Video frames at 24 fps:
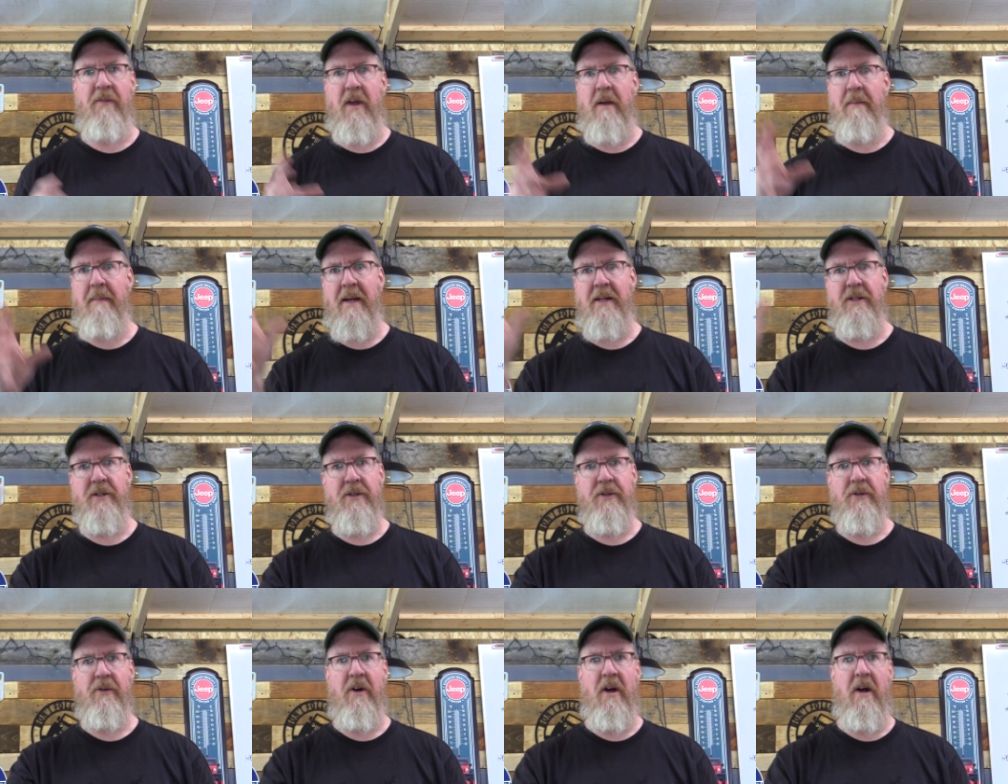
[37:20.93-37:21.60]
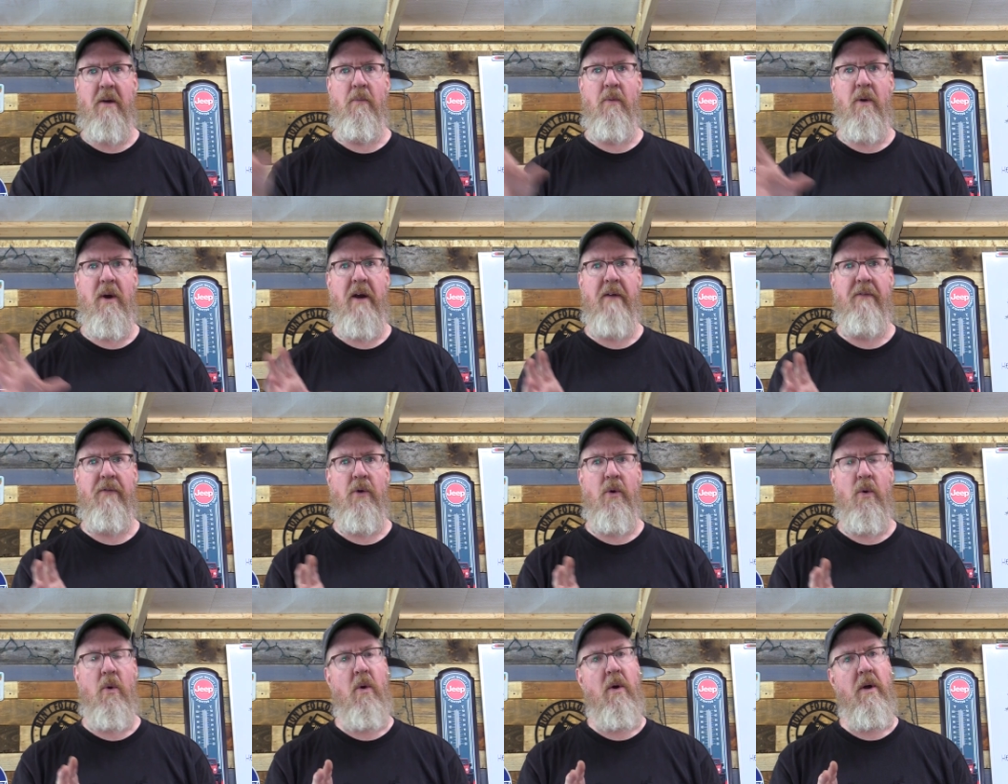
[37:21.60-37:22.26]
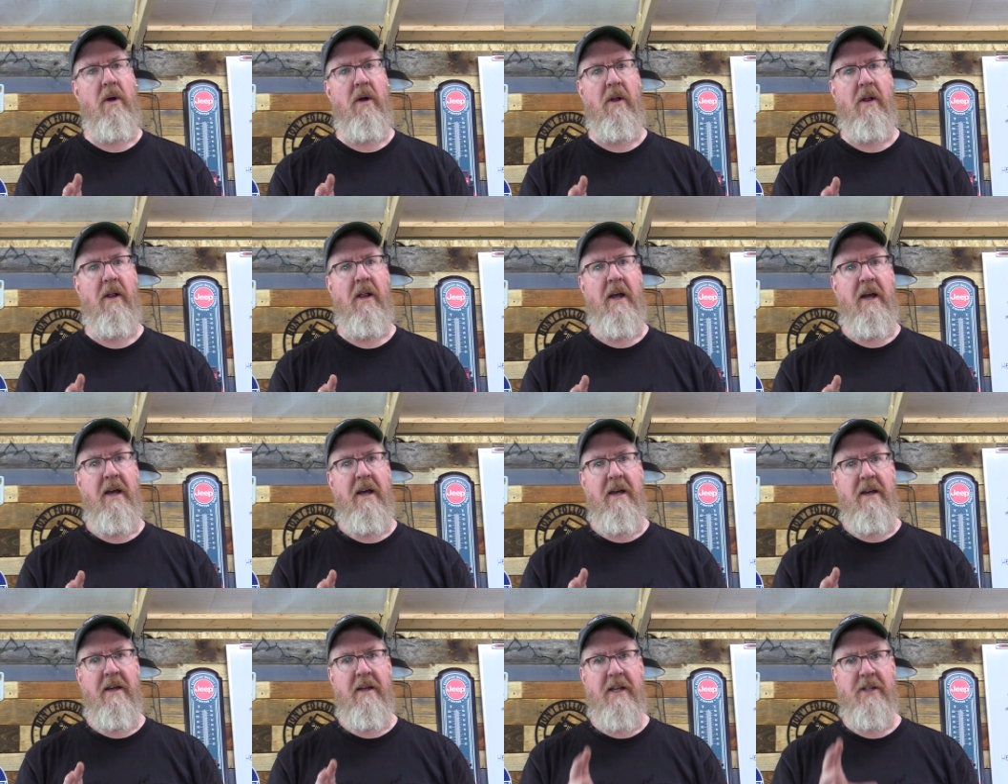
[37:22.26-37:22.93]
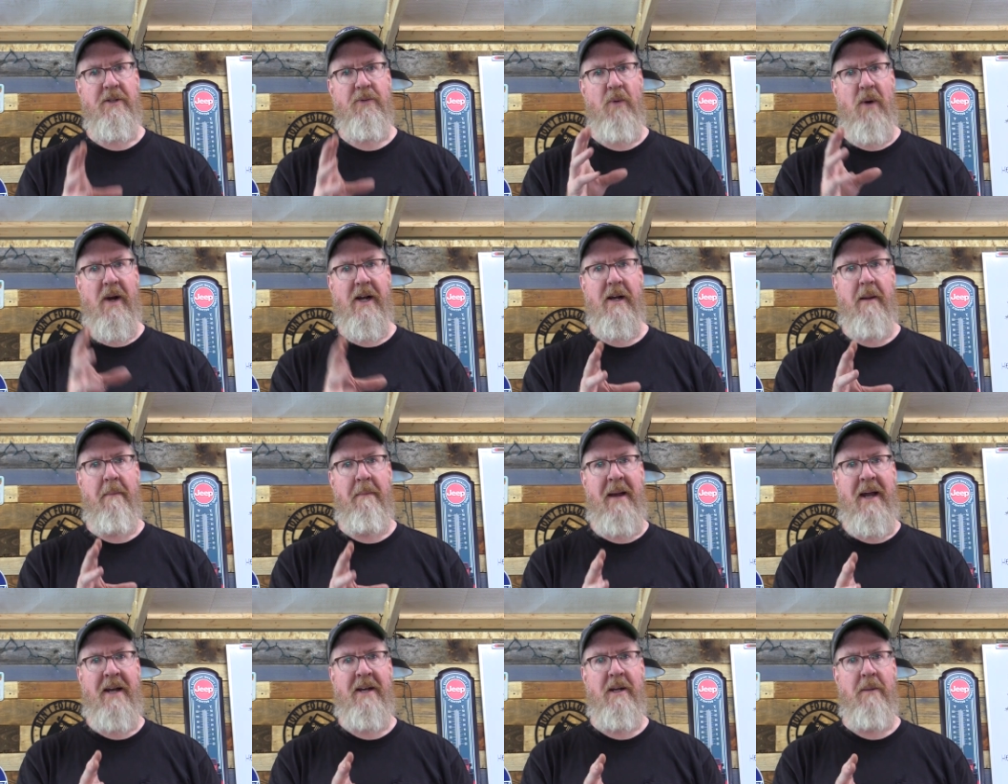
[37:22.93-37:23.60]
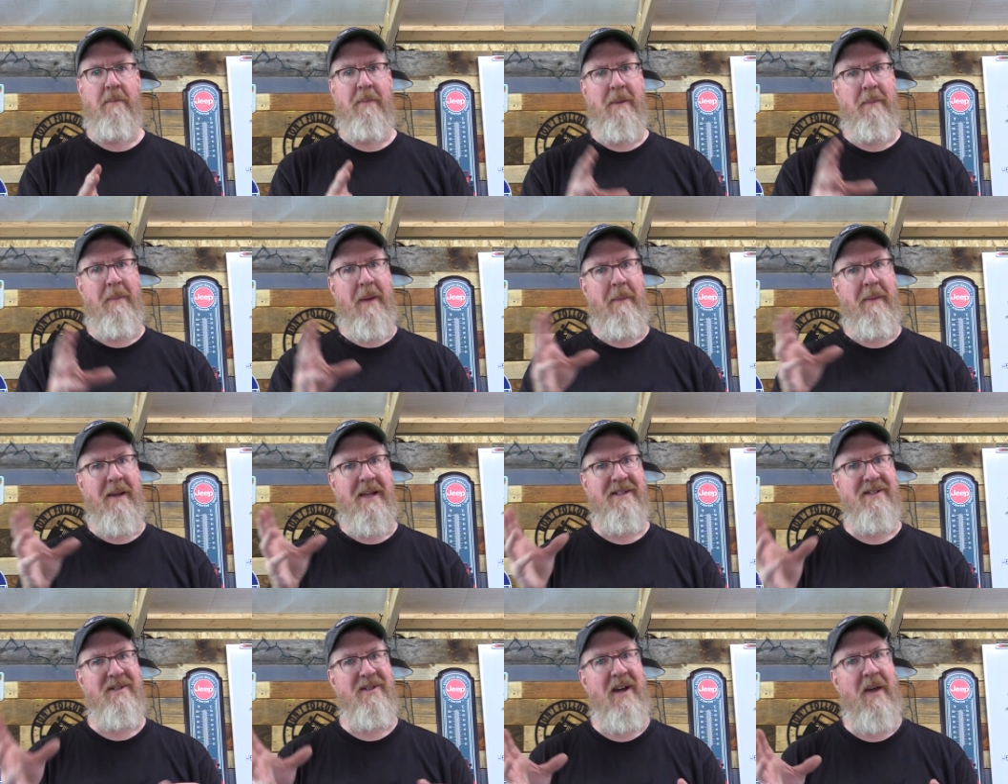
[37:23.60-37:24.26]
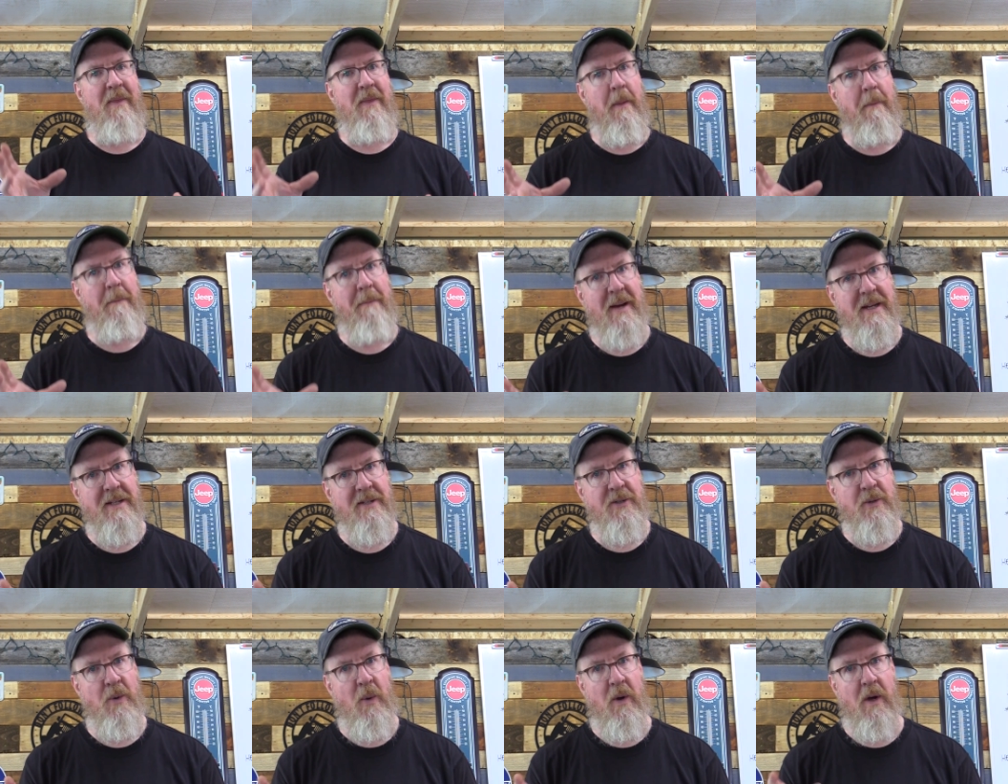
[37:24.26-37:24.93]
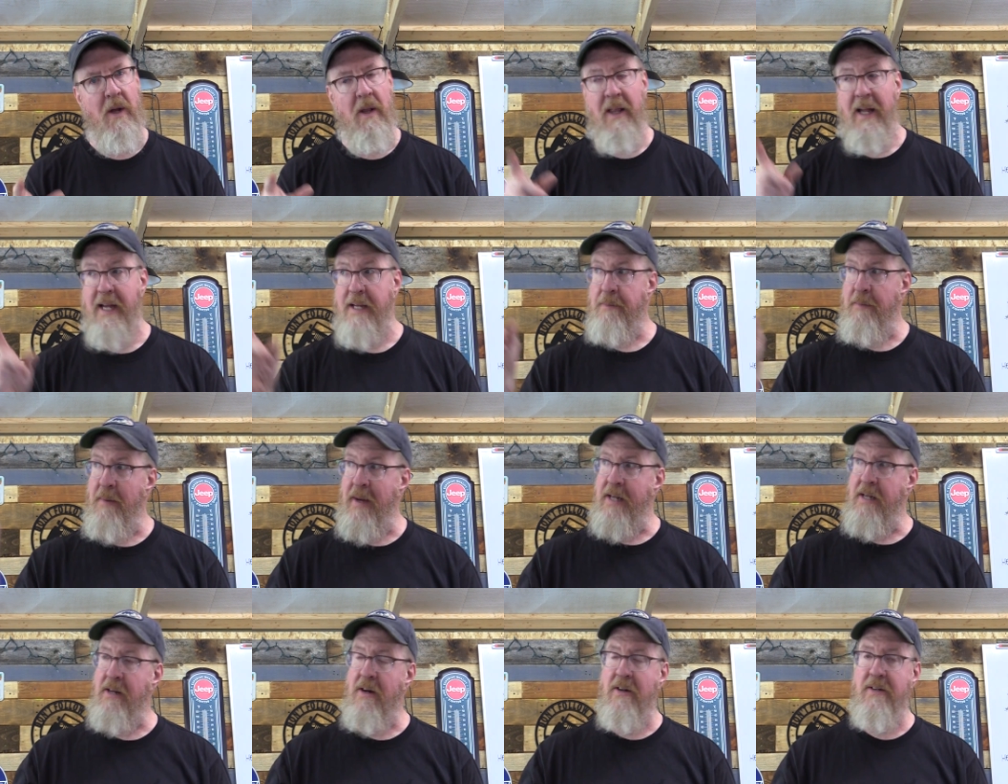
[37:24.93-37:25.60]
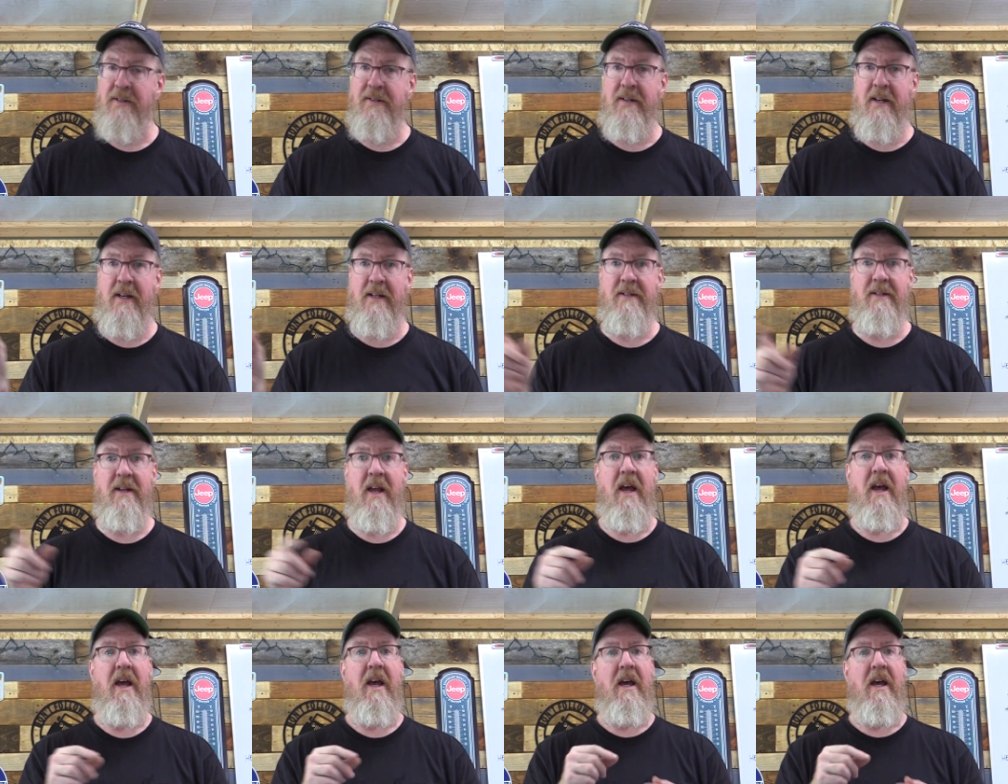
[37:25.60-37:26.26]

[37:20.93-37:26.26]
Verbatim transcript: They may just grab whatever oil is recommended, but maybe it's not the best oil. Like my car says,